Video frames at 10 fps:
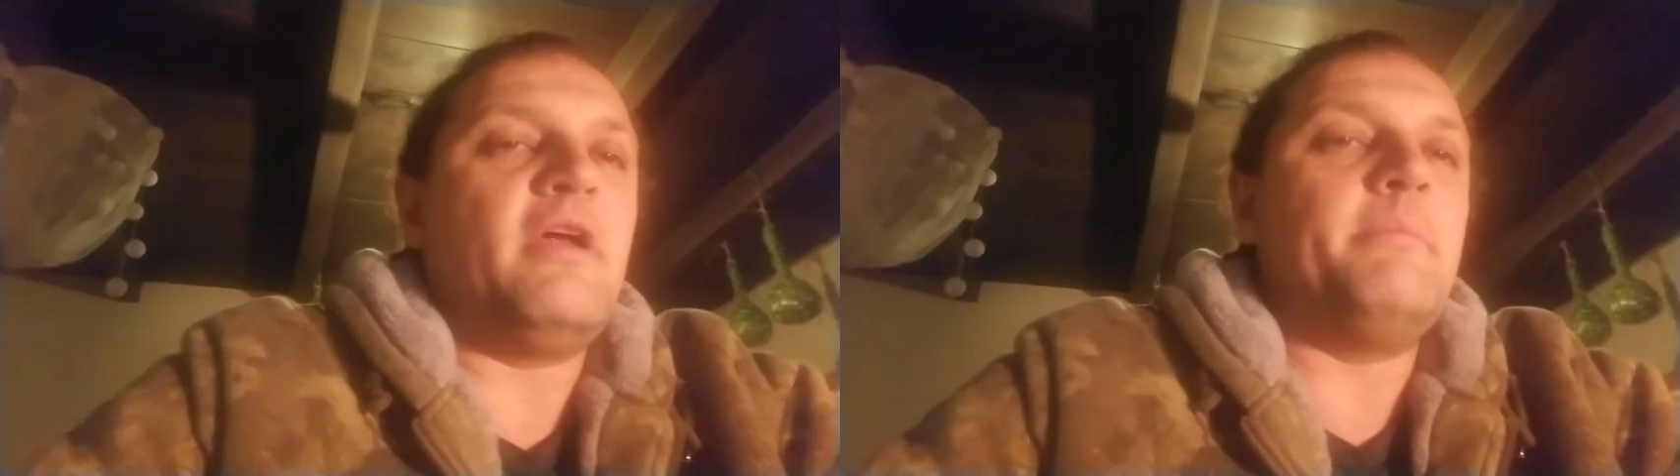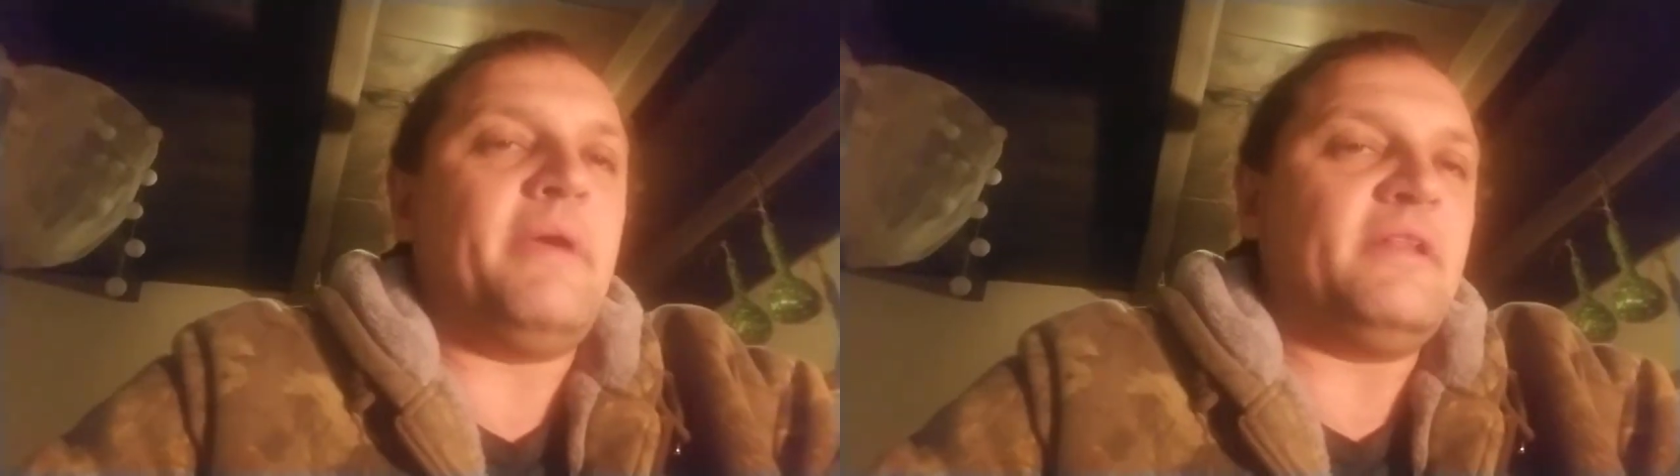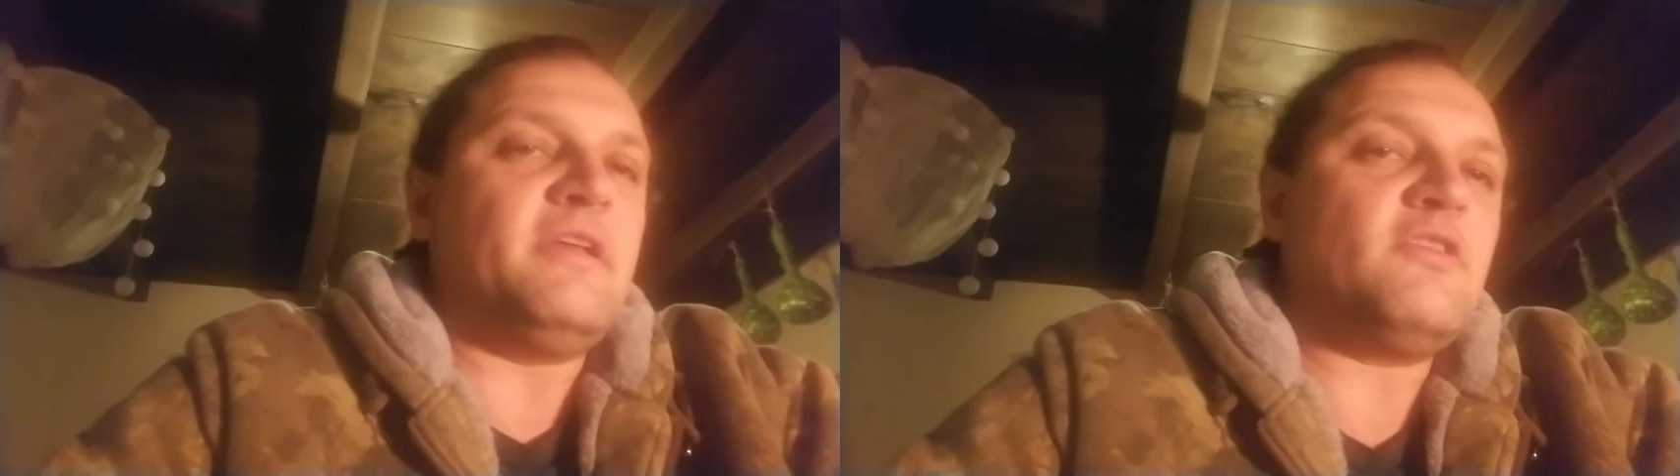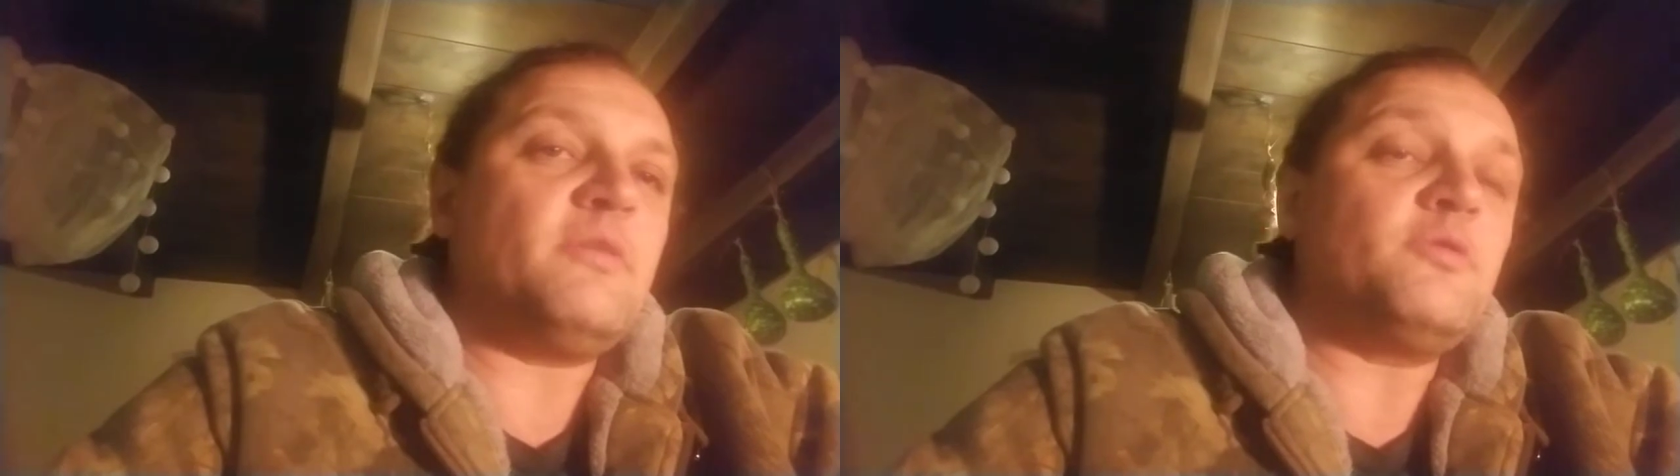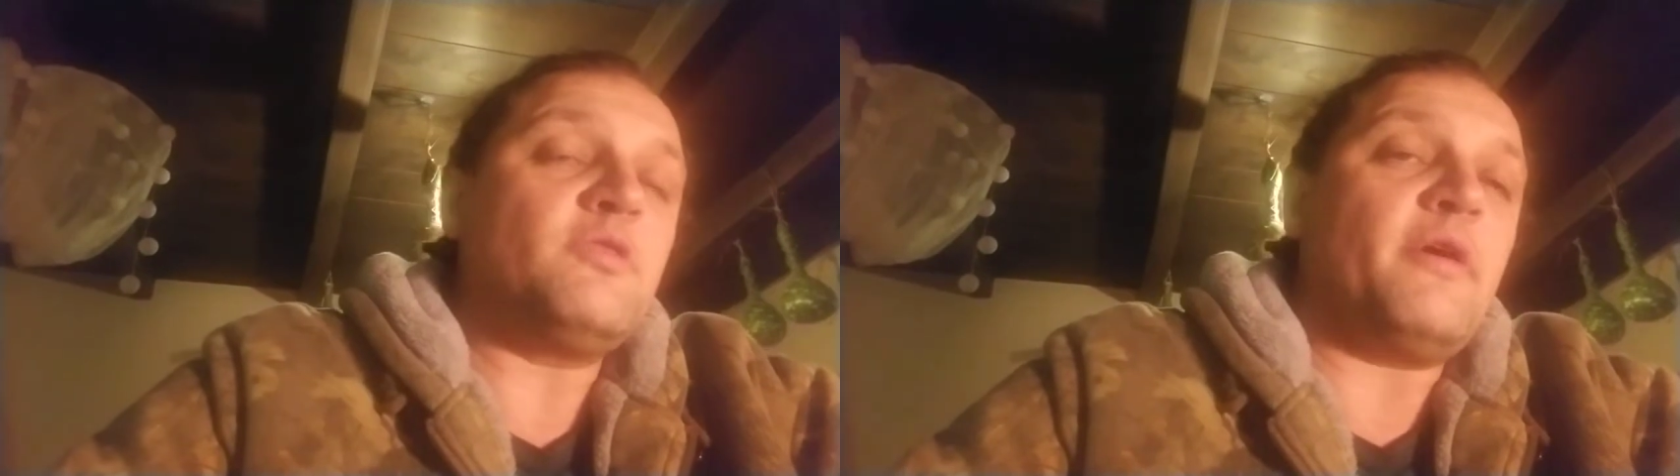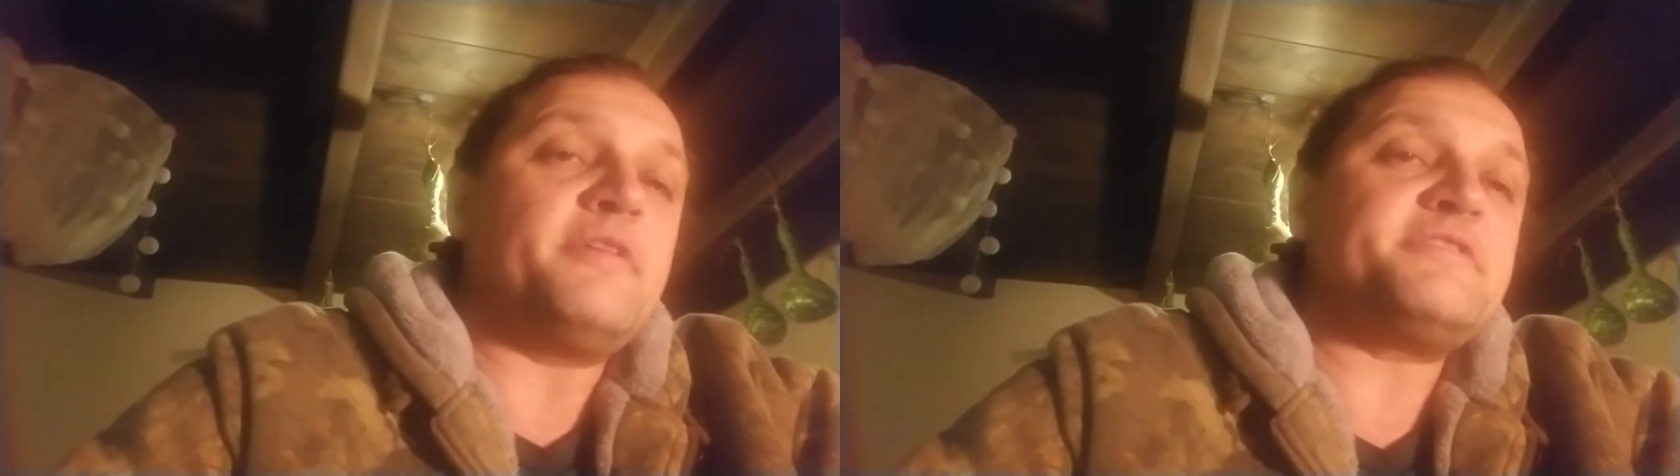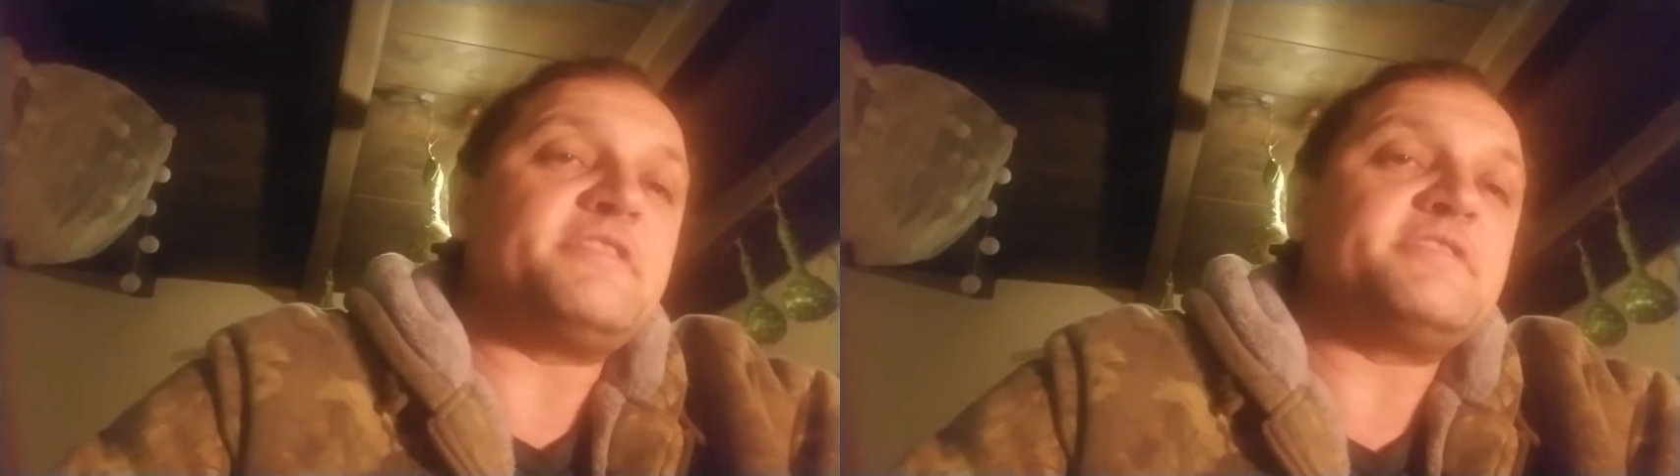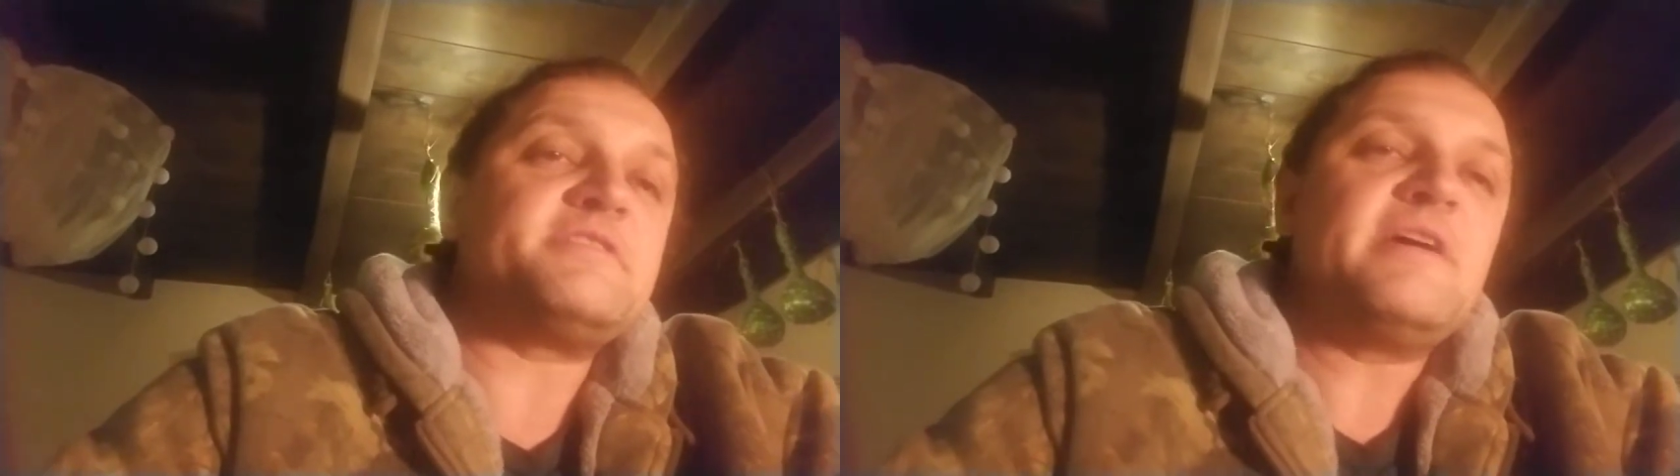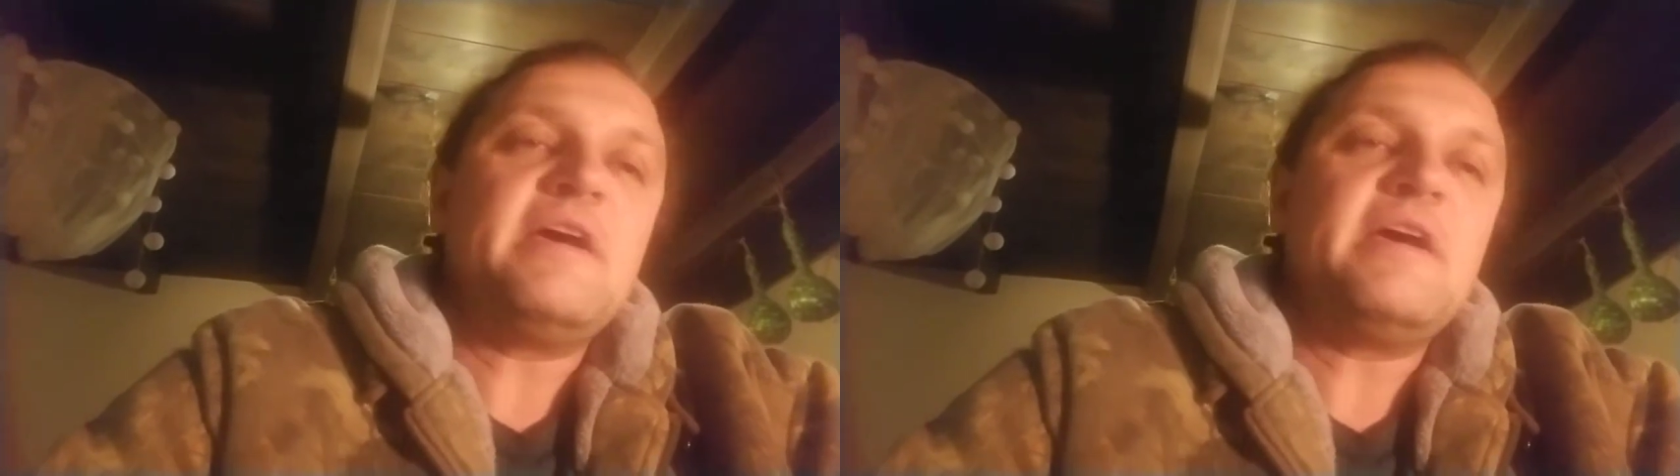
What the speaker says: and mainly cryptocurrencies,